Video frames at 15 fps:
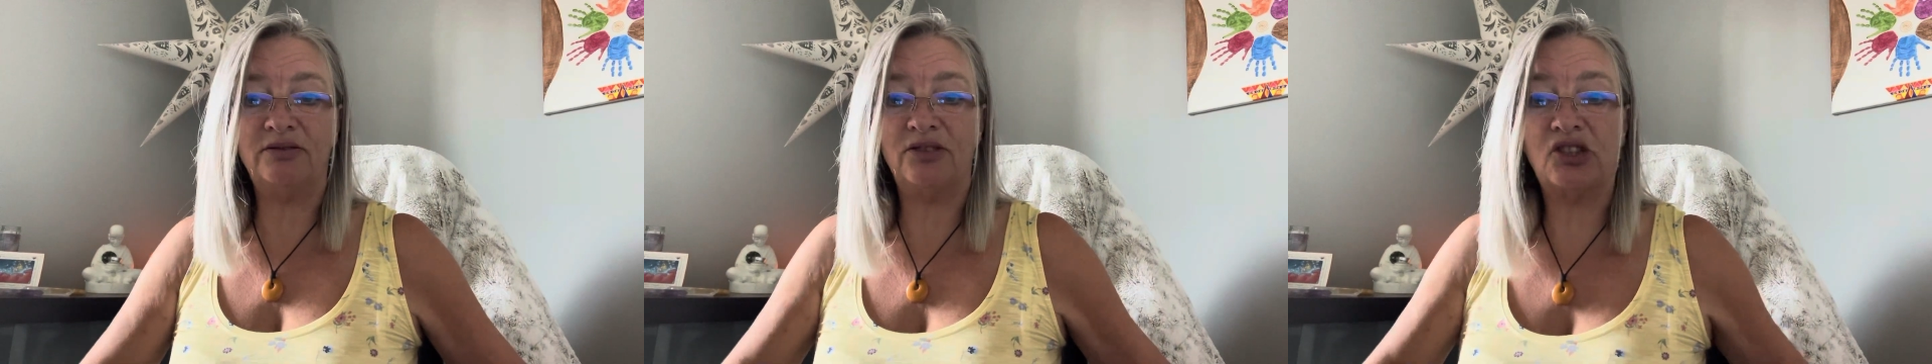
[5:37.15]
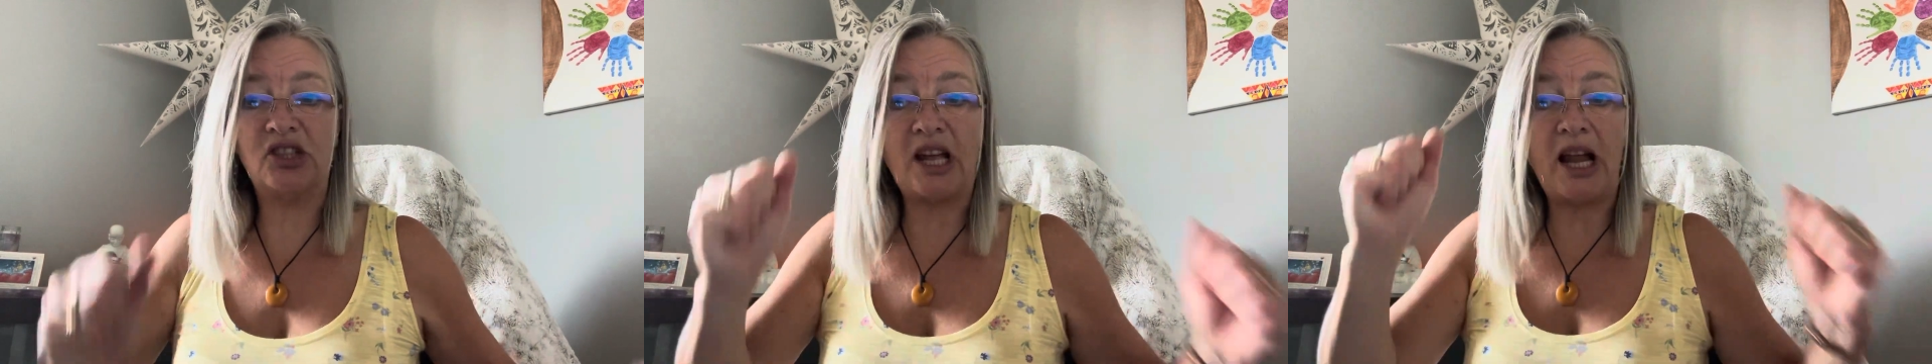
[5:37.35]

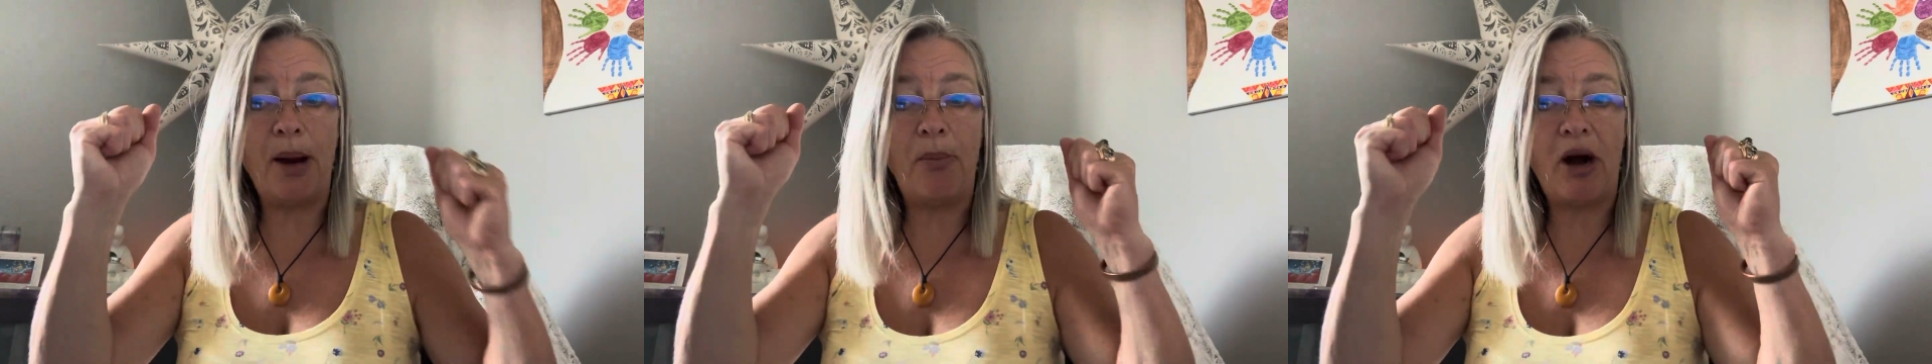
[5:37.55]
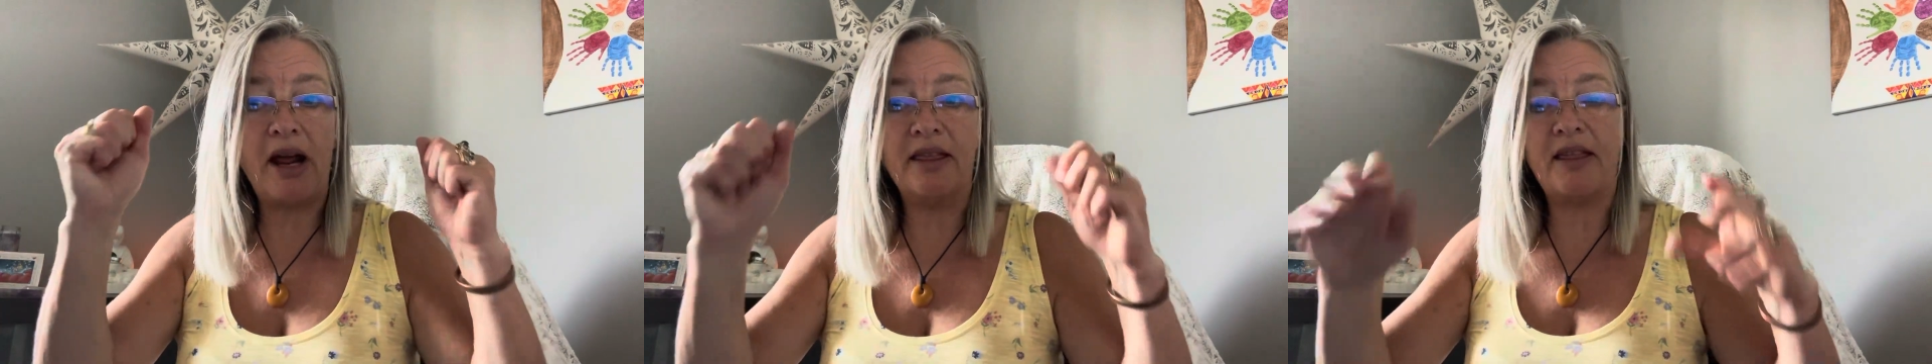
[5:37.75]

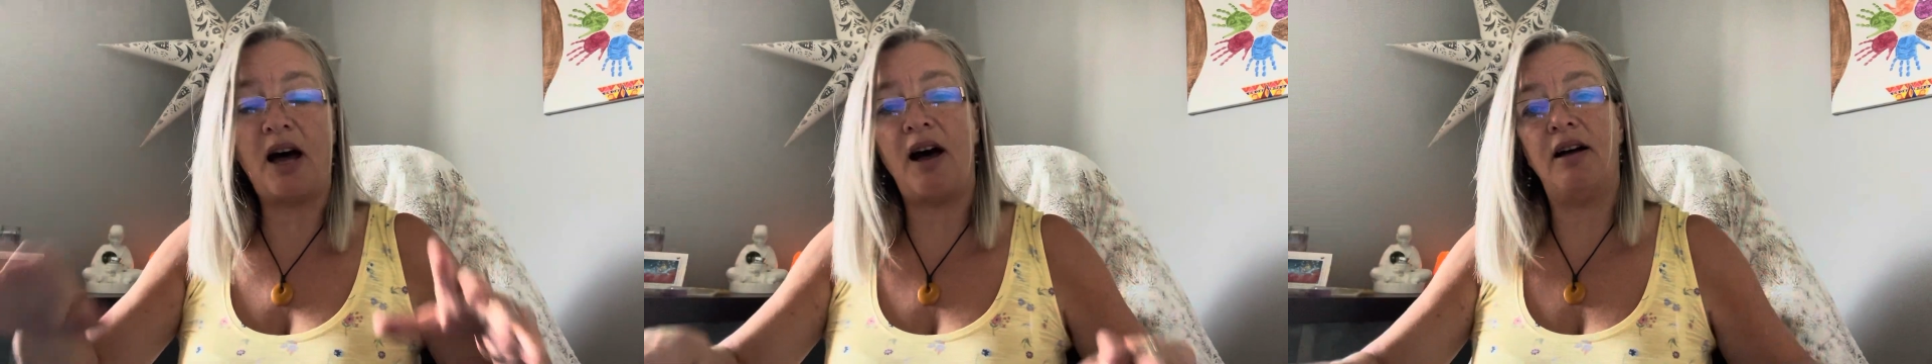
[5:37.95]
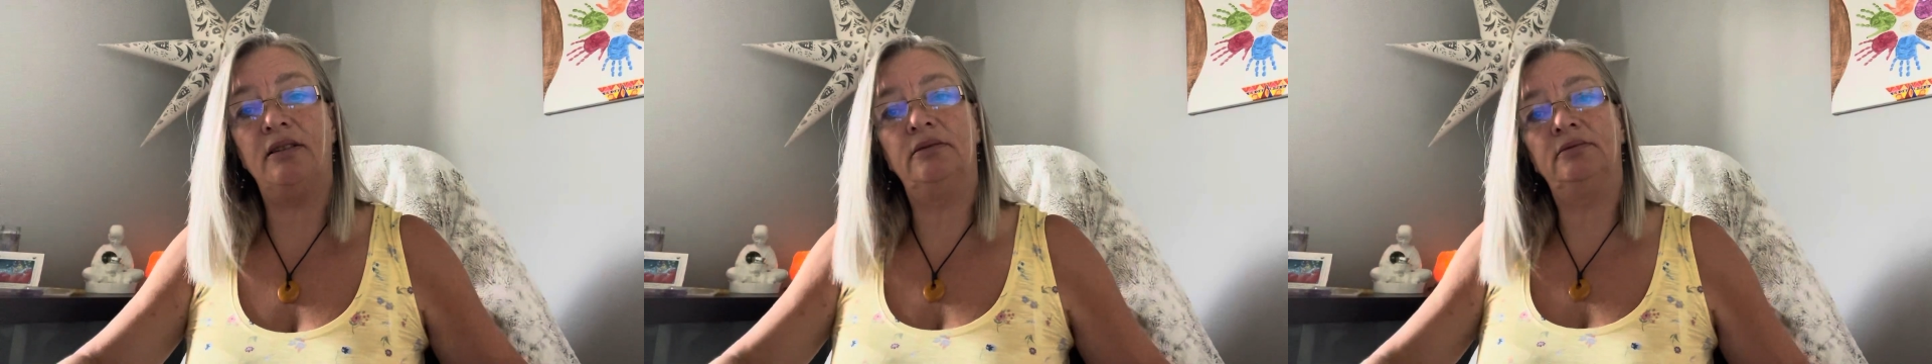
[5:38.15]
Celebrate
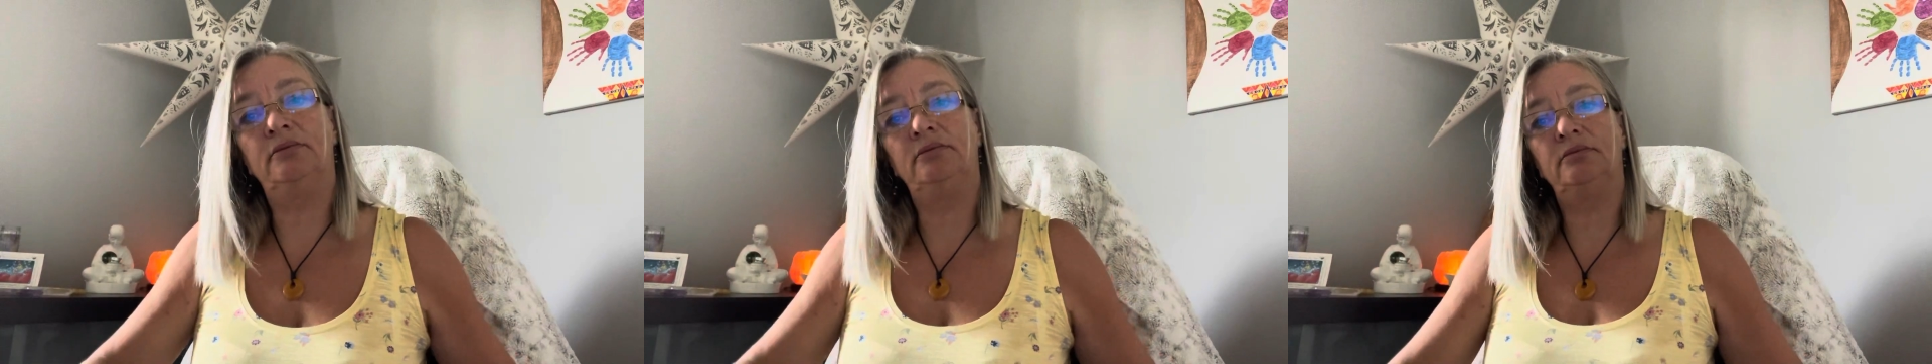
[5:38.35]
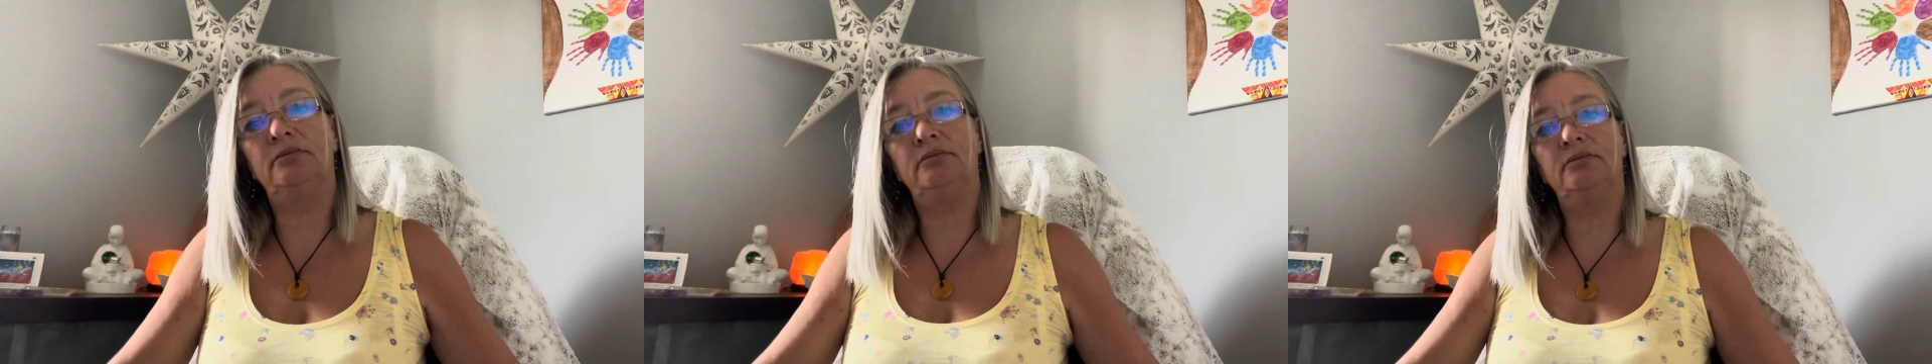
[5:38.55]
that.
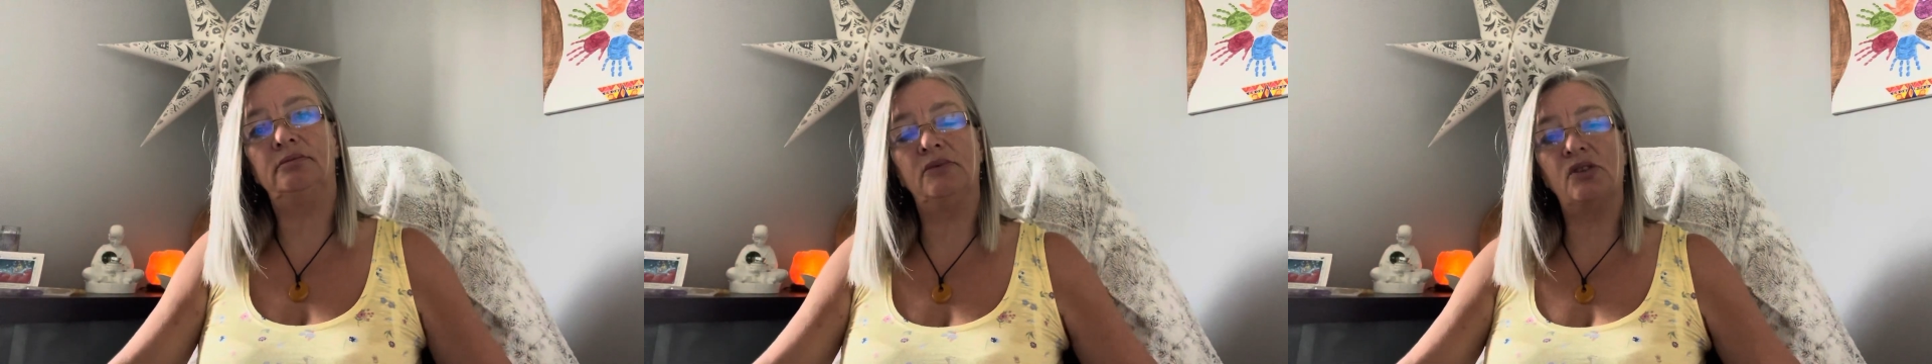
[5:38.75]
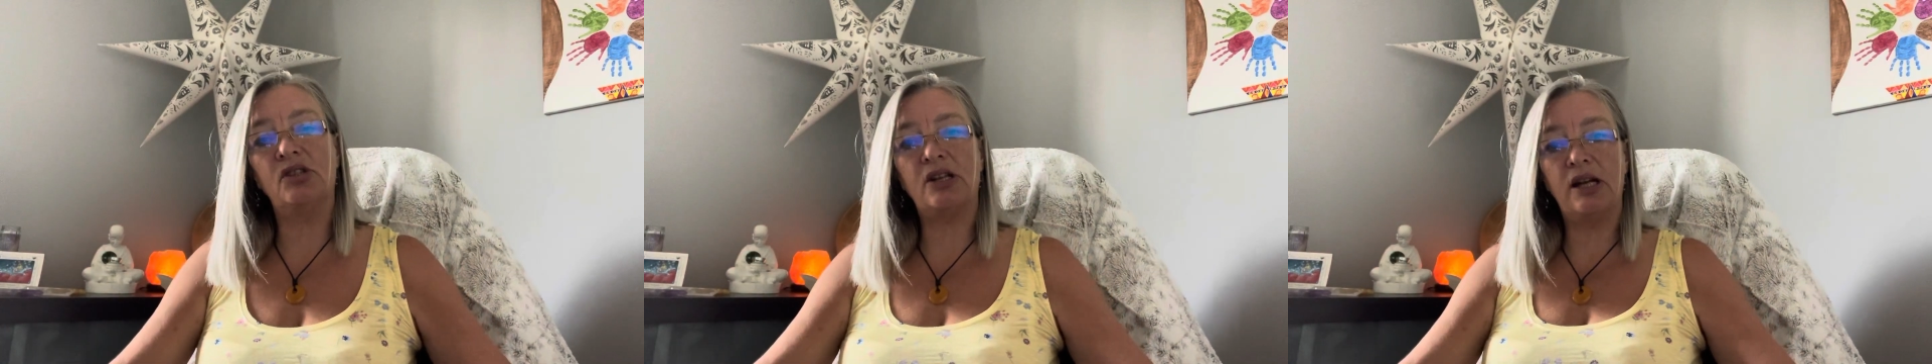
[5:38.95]

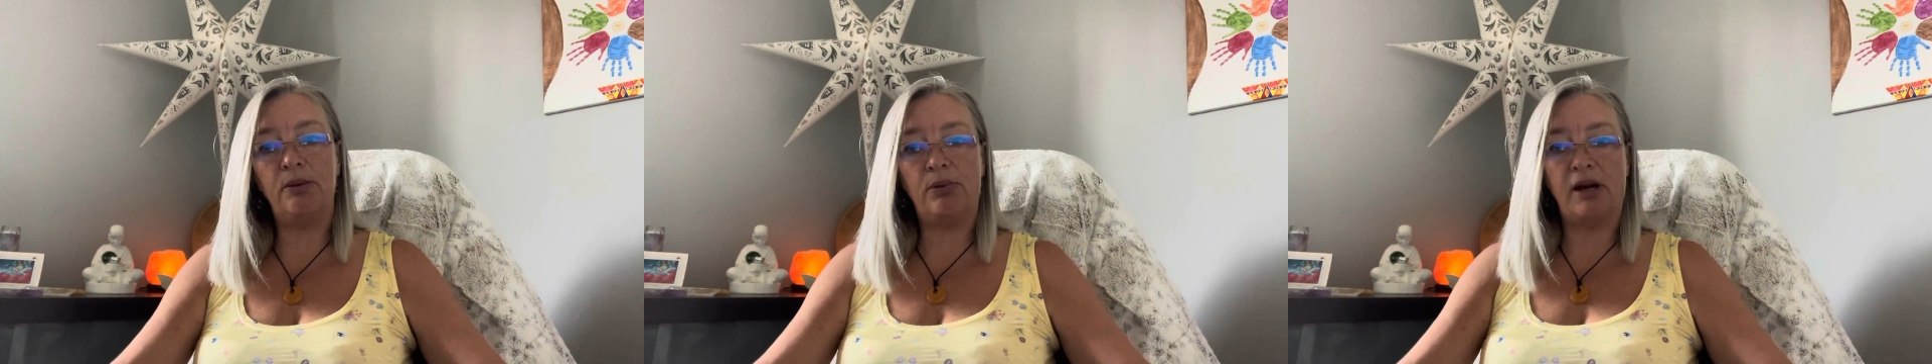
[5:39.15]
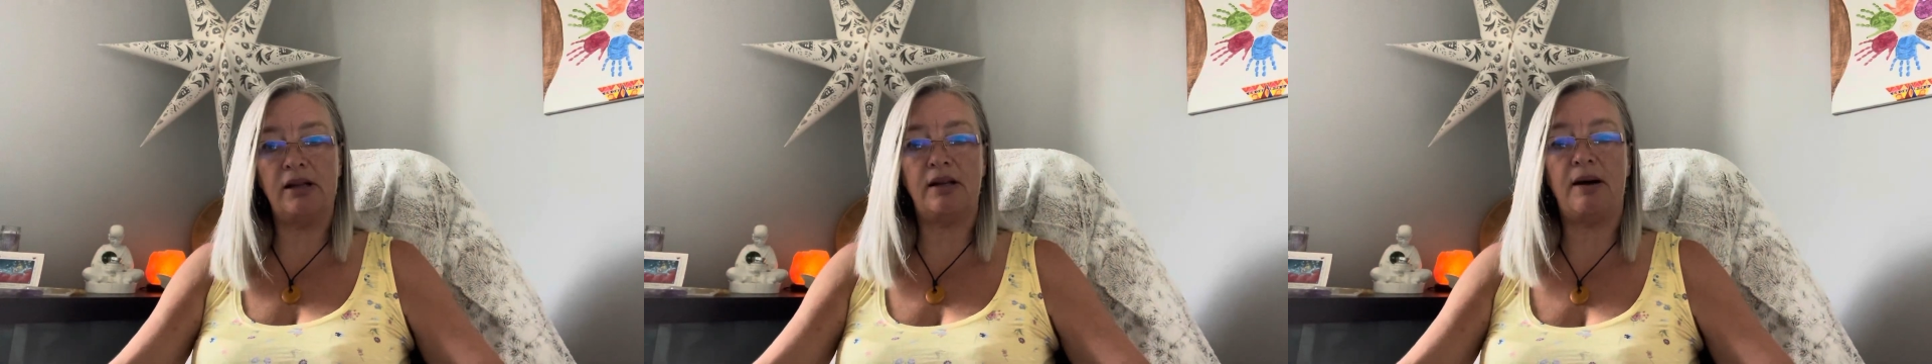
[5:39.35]

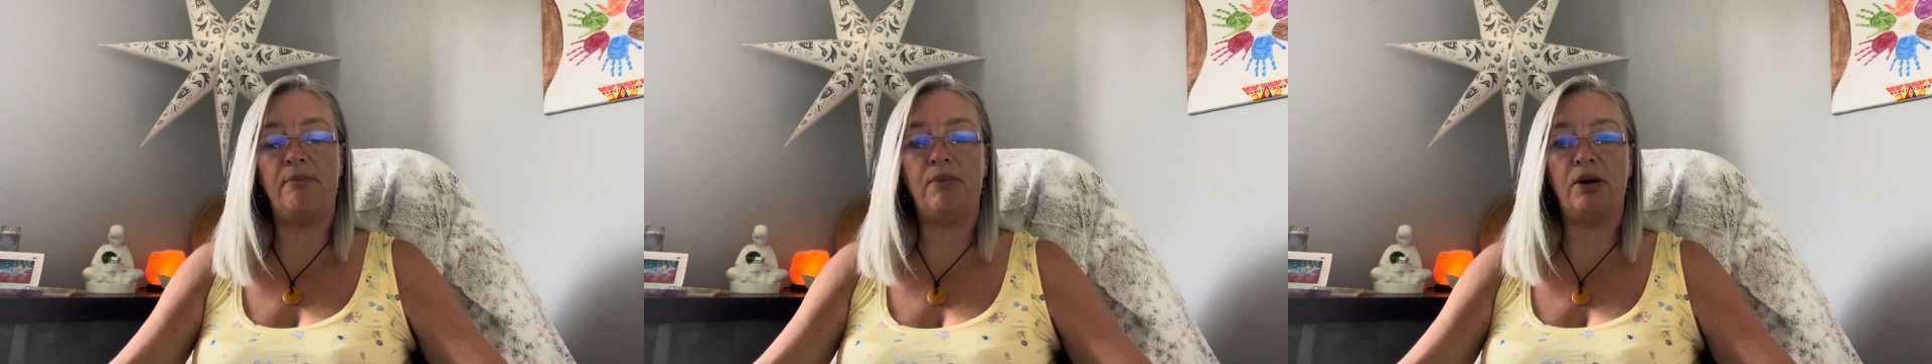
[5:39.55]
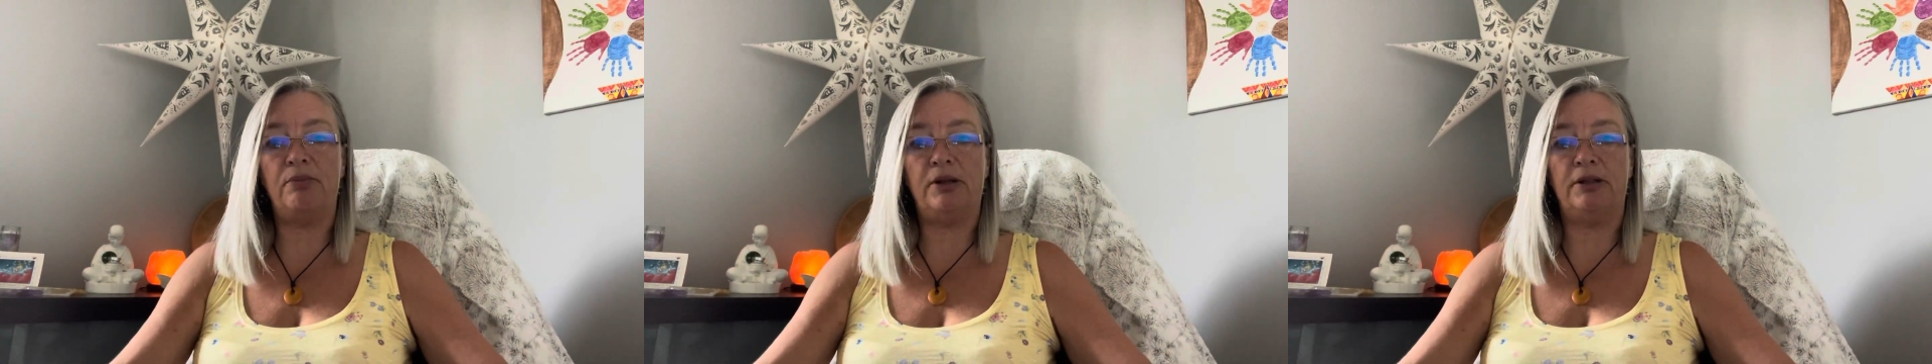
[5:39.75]
Celebrate that
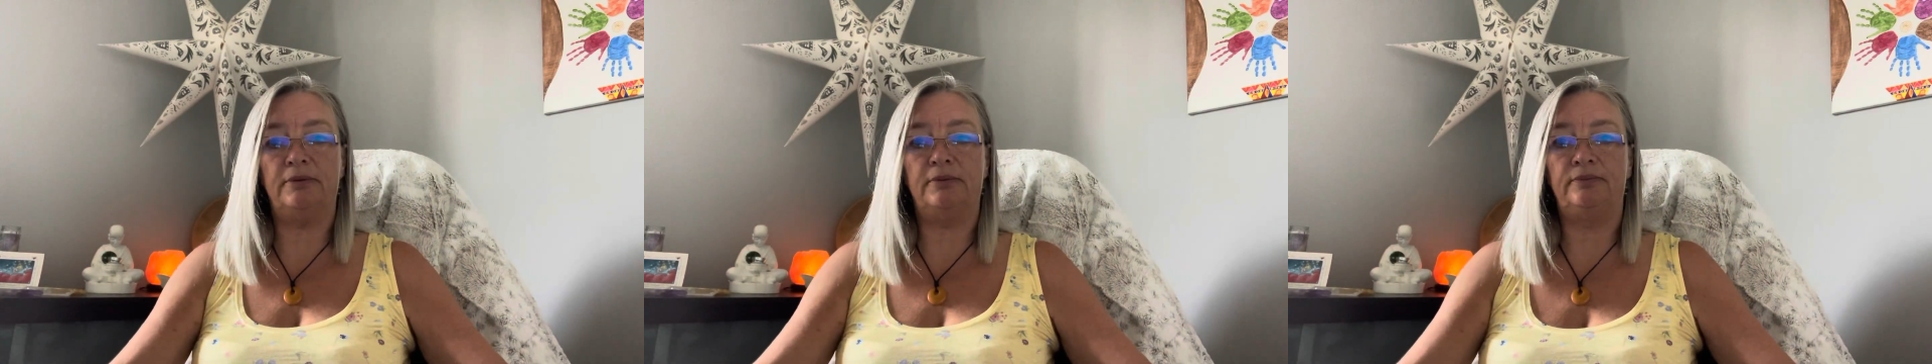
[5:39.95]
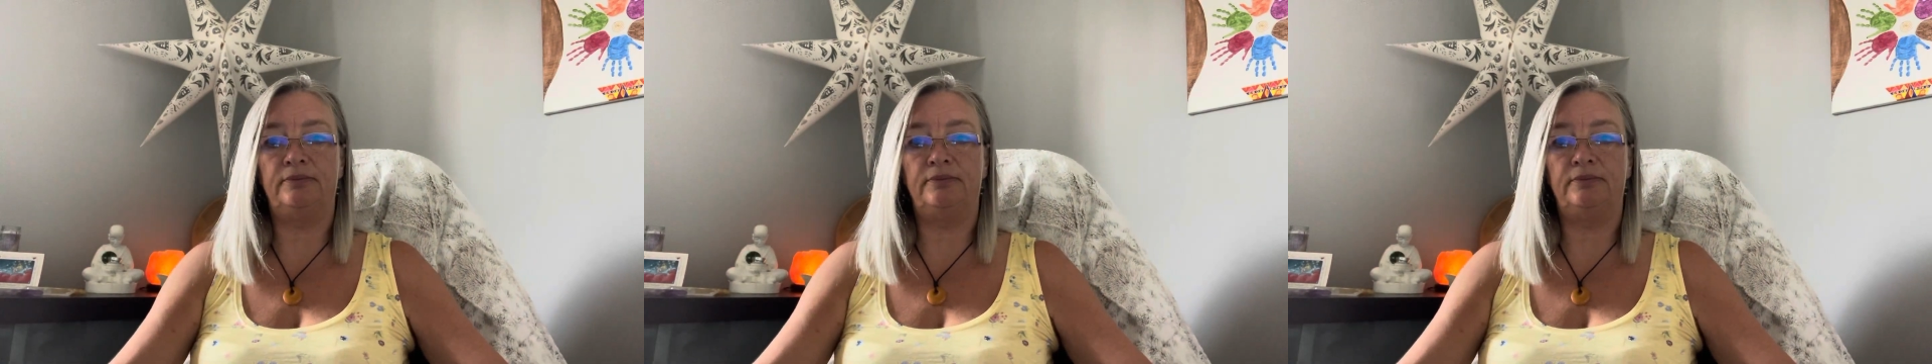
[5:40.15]
moment.